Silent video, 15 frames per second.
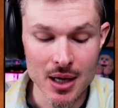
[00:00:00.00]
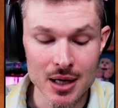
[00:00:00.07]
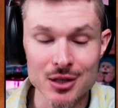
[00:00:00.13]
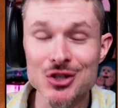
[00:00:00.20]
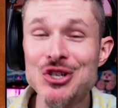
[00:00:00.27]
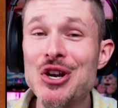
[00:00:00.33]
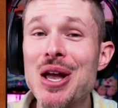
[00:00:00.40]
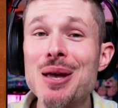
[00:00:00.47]

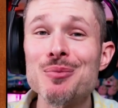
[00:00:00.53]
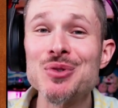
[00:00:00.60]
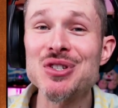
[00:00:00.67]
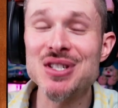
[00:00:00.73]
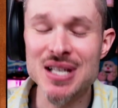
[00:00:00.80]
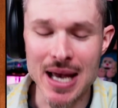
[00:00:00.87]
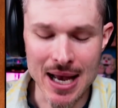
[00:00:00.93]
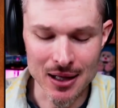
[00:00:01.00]
James
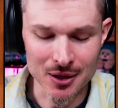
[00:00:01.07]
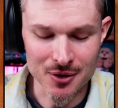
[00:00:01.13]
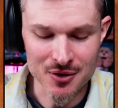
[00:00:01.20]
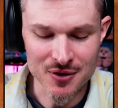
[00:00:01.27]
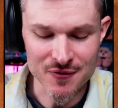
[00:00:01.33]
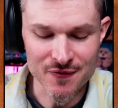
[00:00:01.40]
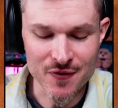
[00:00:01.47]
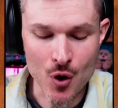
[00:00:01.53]
Taylor, the
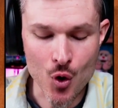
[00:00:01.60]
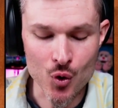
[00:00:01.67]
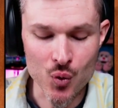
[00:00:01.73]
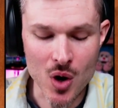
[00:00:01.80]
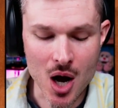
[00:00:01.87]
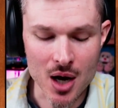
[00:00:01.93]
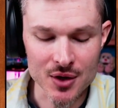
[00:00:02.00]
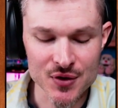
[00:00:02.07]
folk
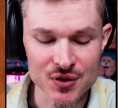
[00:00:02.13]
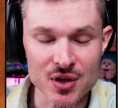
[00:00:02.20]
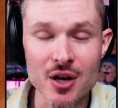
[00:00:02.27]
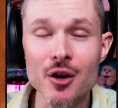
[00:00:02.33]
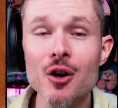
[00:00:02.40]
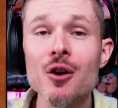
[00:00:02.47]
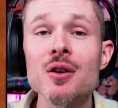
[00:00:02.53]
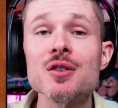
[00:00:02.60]
rock
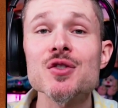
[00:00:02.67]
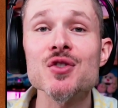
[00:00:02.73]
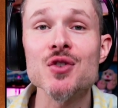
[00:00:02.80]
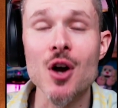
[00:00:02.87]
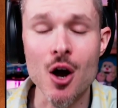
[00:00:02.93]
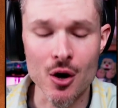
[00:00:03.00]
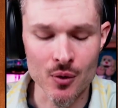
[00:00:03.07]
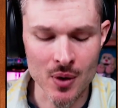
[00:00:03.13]
singer and
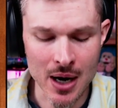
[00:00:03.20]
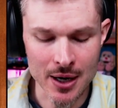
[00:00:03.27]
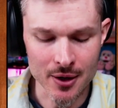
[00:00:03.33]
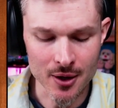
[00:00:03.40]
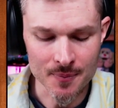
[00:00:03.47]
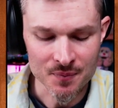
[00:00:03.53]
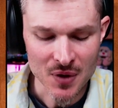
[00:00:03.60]
songwriter,